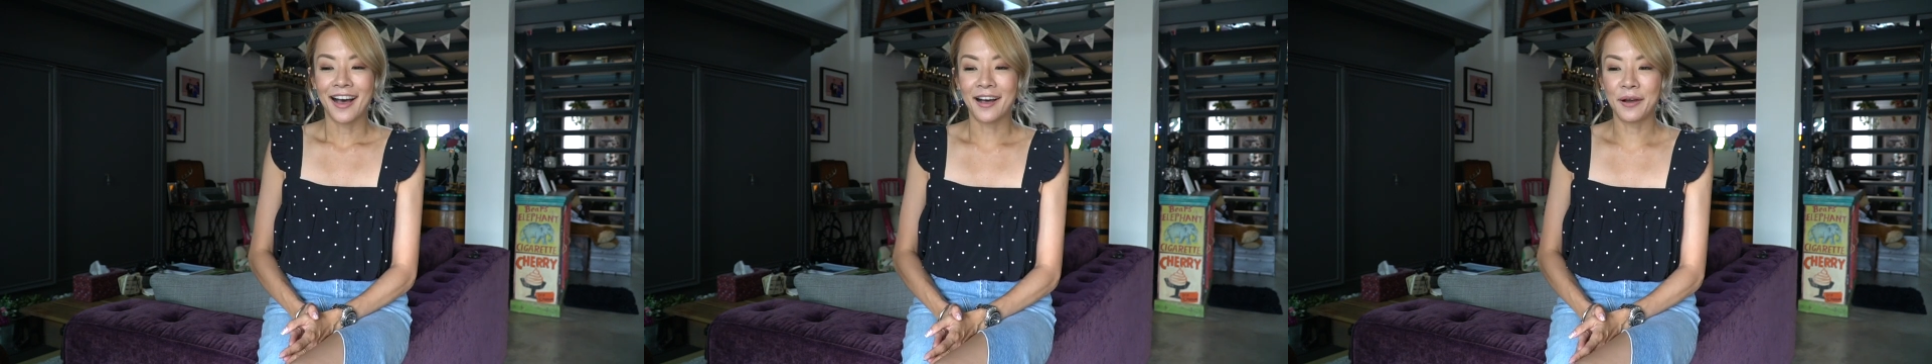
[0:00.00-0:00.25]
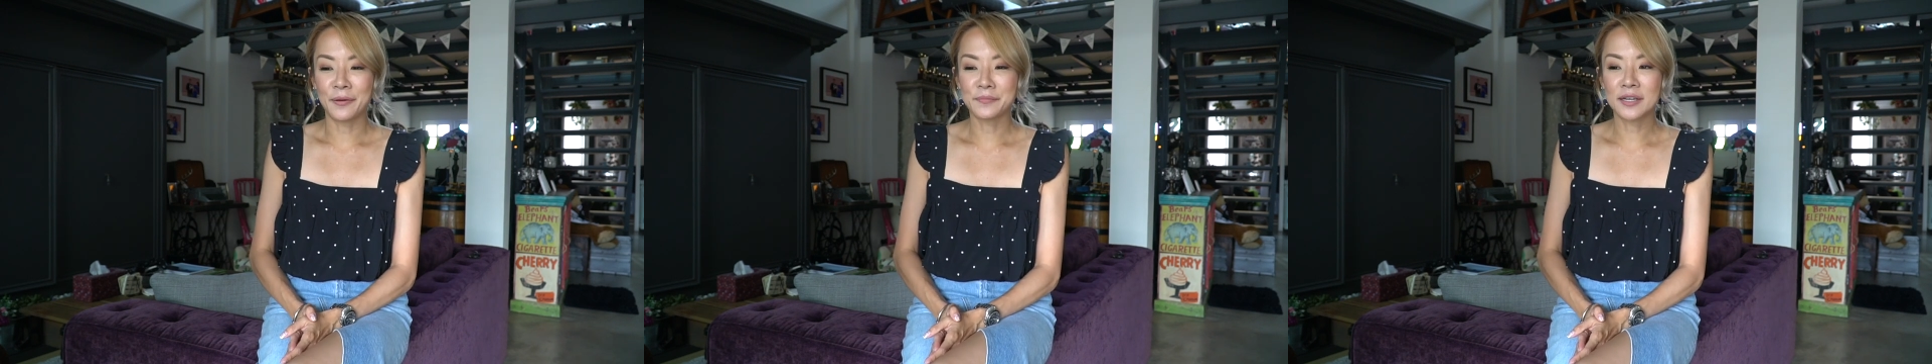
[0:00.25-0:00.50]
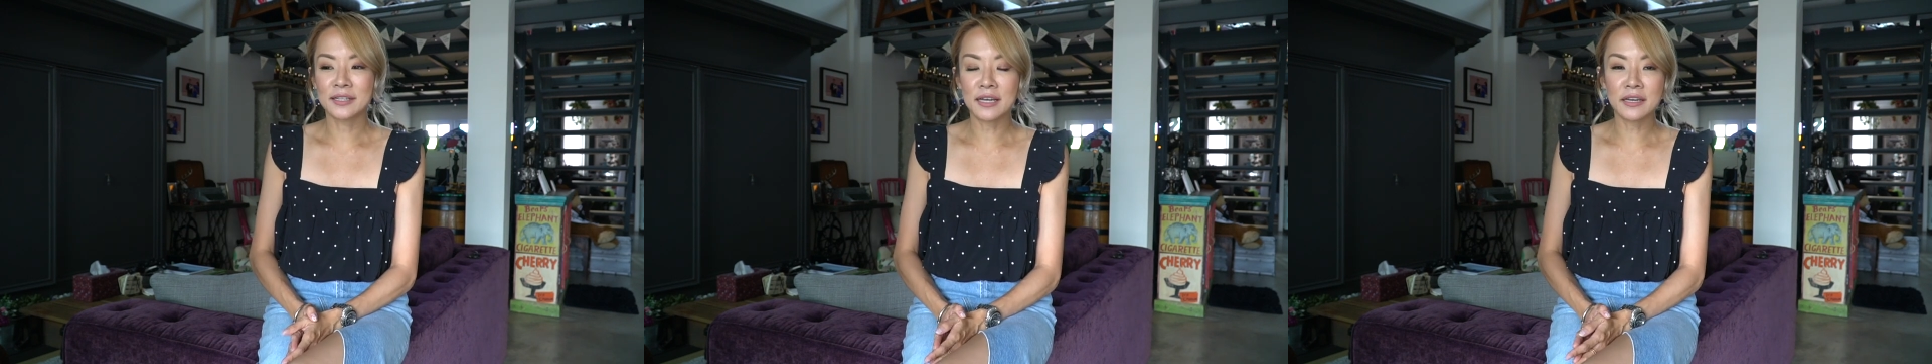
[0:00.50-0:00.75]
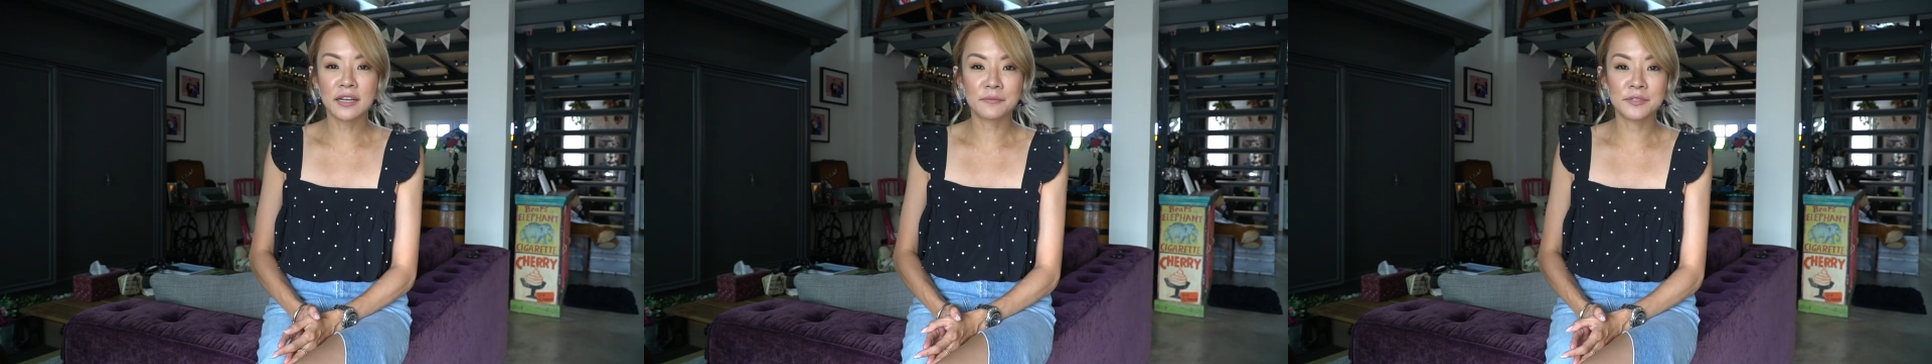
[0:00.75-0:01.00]

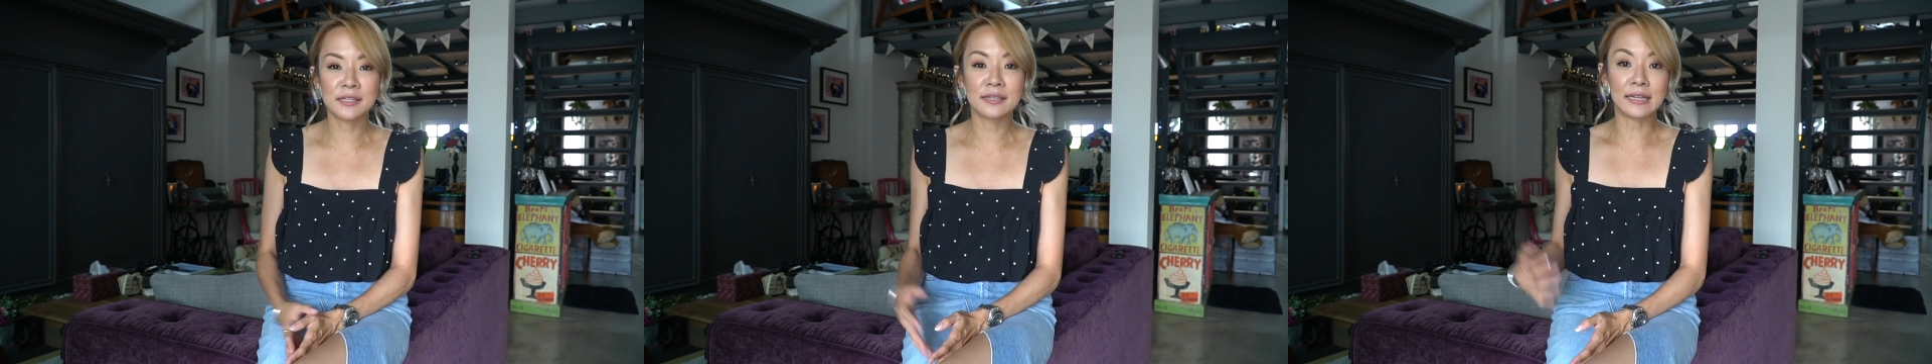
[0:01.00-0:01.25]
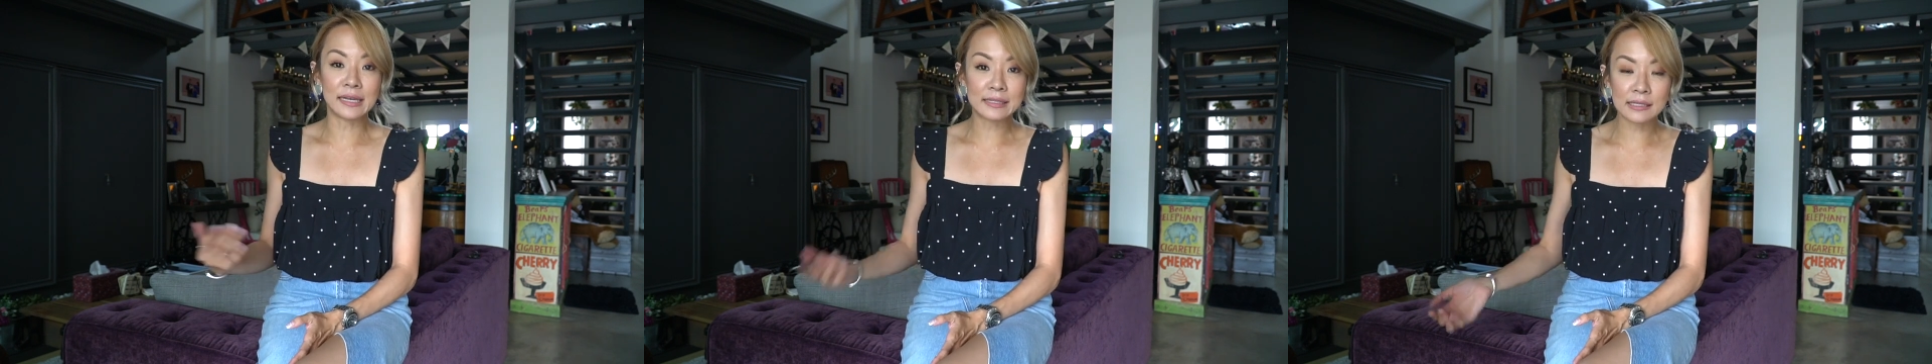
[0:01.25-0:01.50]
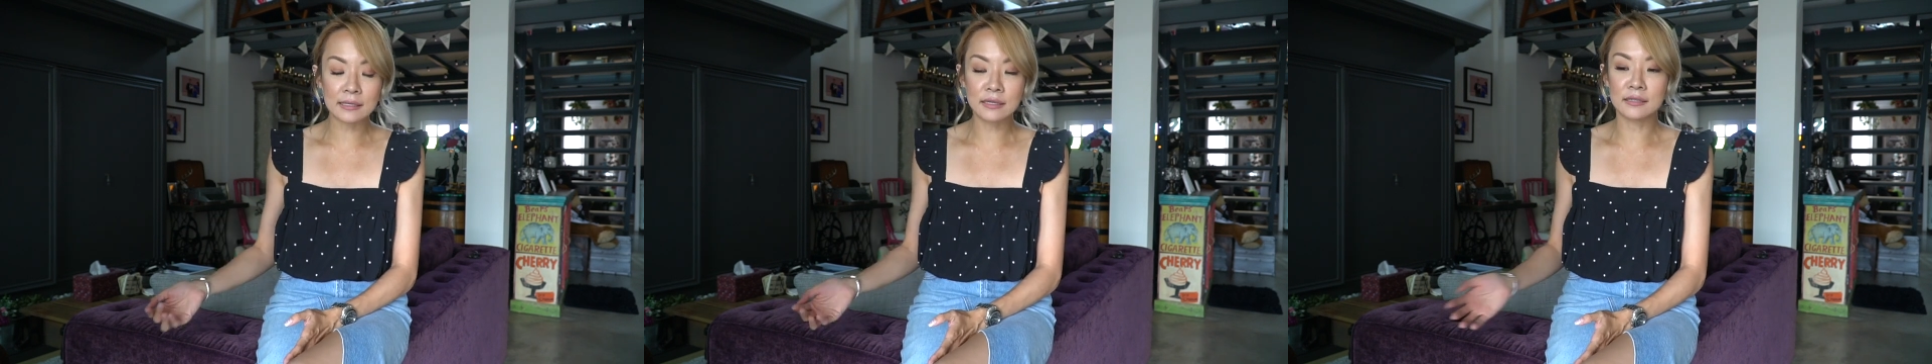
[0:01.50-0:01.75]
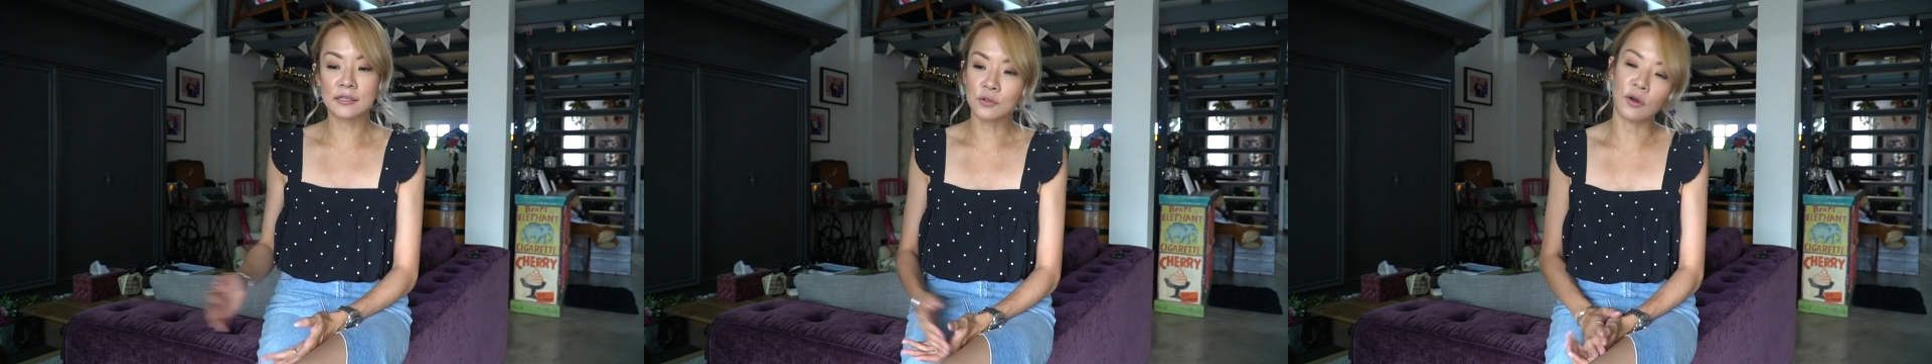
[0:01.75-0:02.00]
Kalani comes in later
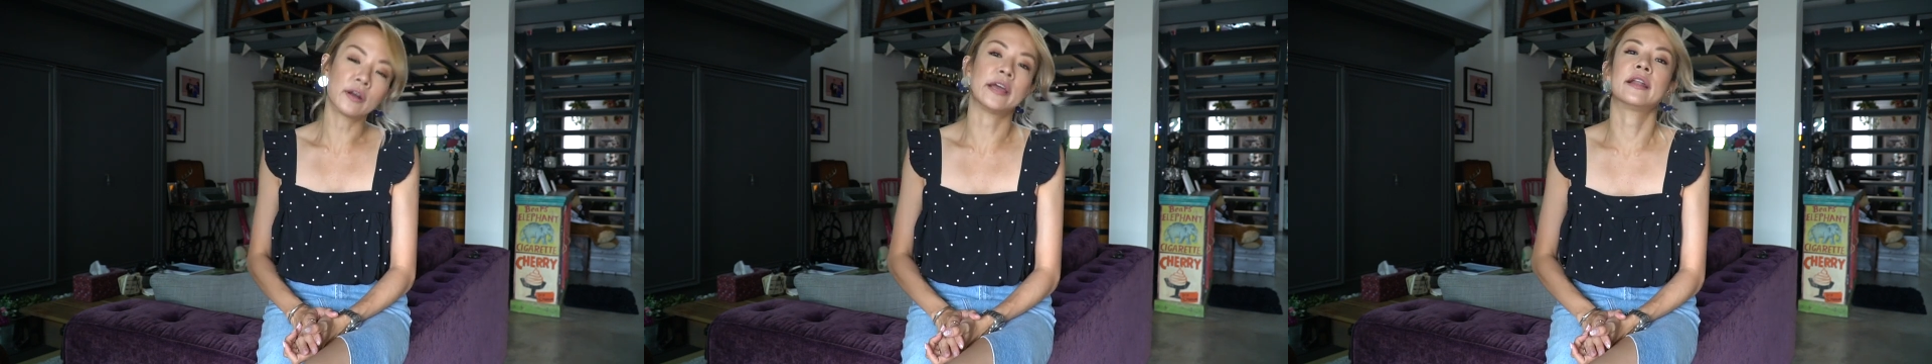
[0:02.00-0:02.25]
in the song,